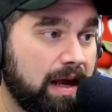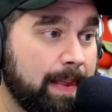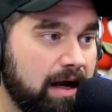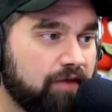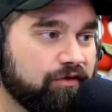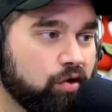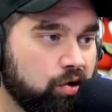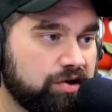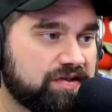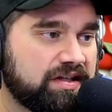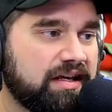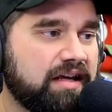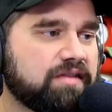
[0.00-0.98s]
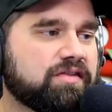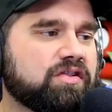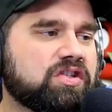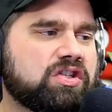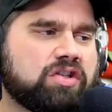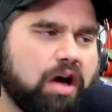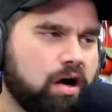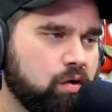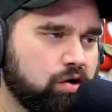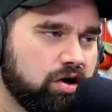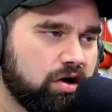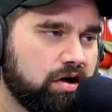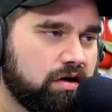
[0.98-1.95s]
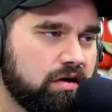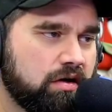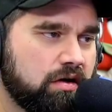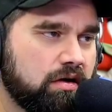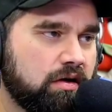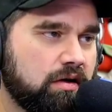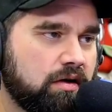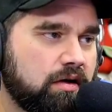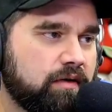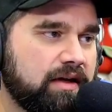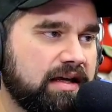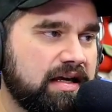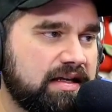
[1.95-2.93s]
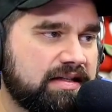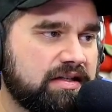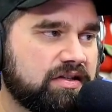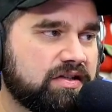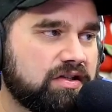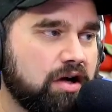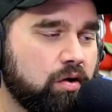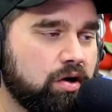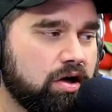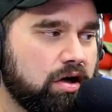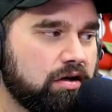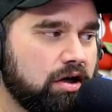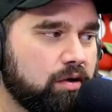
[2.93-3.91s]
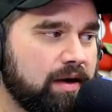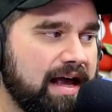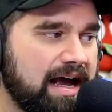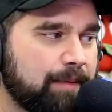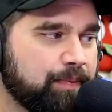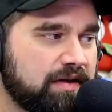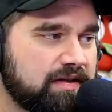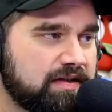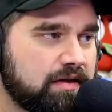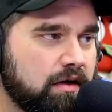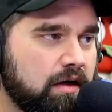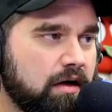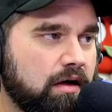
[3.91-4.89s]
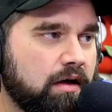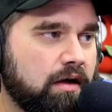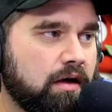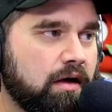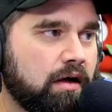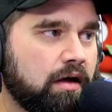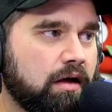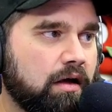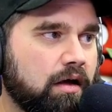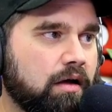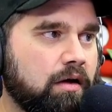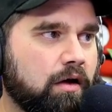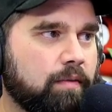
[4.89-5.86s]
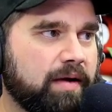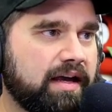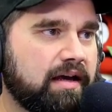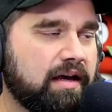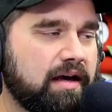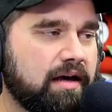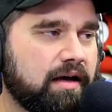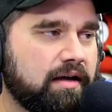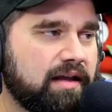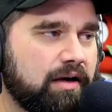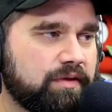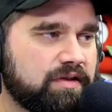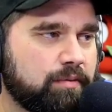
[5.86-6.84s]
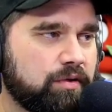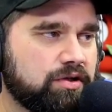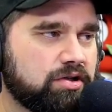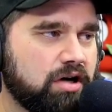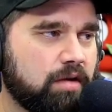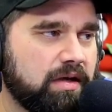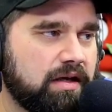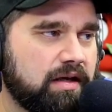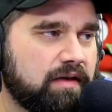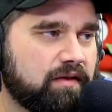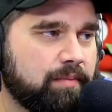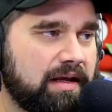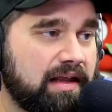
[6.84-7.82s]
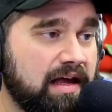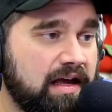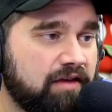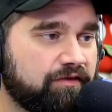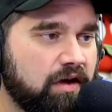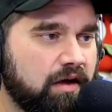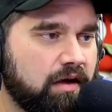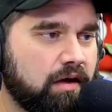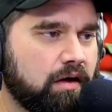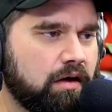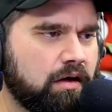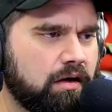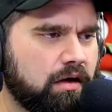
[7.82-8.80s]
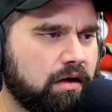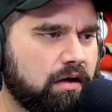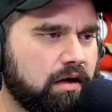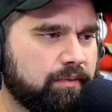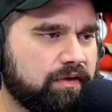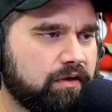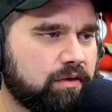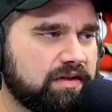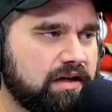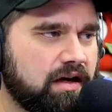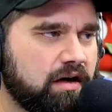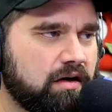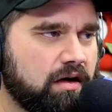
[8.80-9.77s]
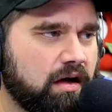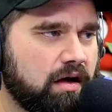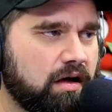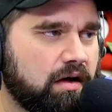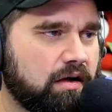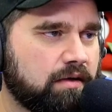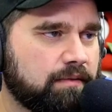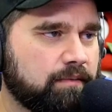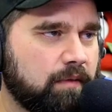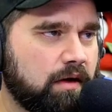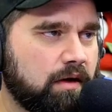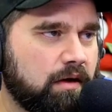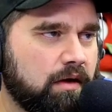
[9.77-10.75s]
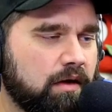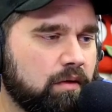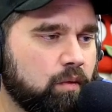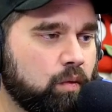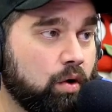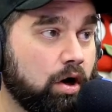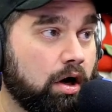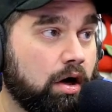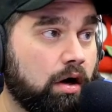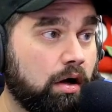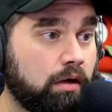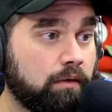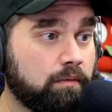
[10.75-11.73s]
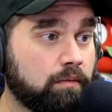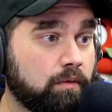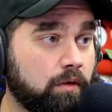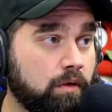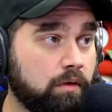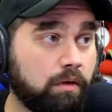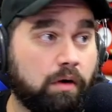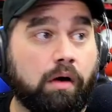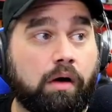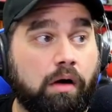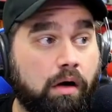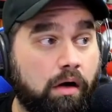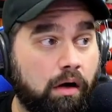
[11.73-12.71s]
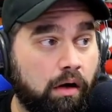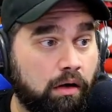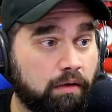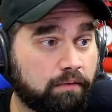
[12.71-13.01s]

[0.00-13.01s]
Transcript: And then, of course, the kiss is so good. The kiss is so good. Look what happens. Oh my God, that was the most charming kiss of my life. Oh, I'm so tired. Uh, what? Uh?